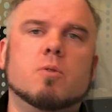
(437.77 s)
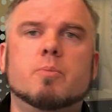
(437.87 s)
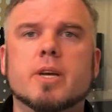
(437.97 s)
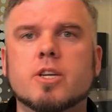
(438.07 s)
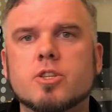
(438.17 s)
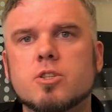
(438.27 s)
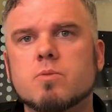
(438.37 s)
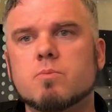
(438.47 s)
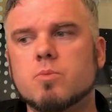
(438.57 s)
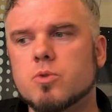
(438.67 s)

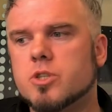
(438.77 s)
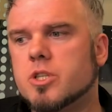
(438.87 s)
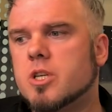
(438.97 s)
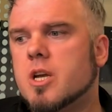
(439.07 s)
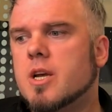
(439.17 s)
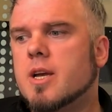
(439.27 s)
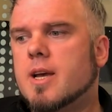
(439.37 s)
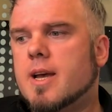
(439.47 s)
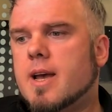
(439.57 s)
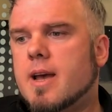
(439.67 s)
Patients must
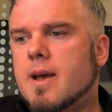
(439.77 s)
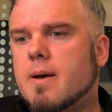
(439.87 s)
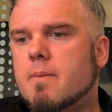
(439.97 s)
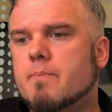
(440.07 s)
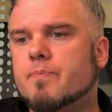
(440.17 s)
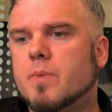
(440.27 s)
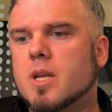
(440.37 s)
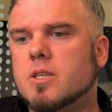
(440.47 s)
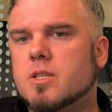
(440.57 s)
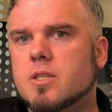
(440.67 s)

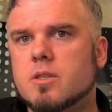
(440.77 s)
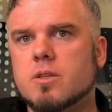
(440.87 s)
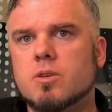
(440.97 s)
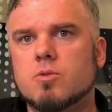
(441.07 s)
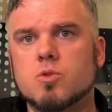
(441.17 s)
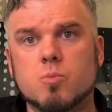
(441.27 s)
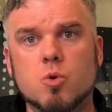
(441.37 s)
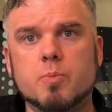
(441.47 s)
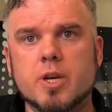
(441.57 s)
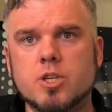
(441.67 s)
use
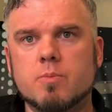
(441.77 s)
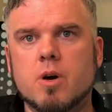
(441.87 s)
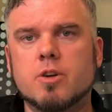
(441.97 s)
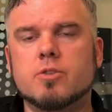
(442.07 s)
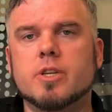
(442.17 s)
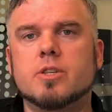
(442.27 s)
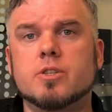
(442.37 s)
remote patient monitoring